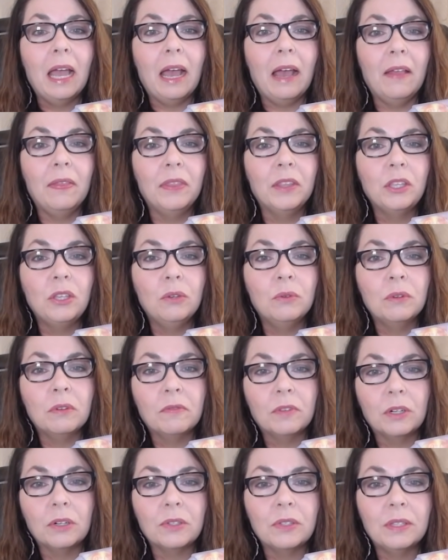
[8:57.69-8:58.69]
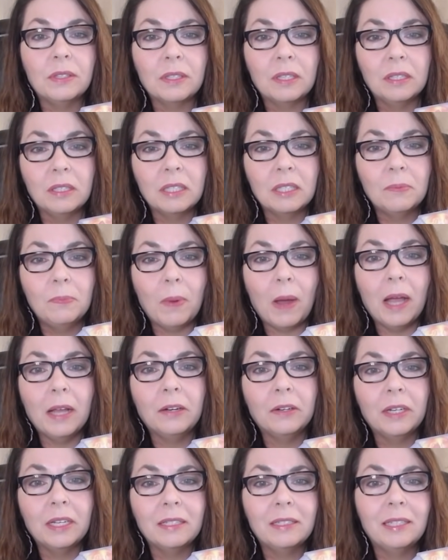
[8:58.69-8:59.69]
And the universe is
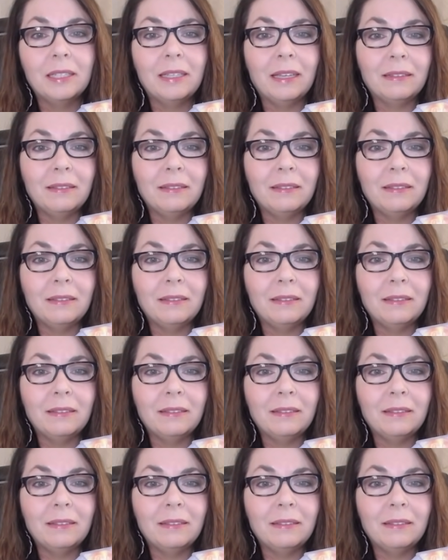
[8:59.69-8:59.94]
conspiring to get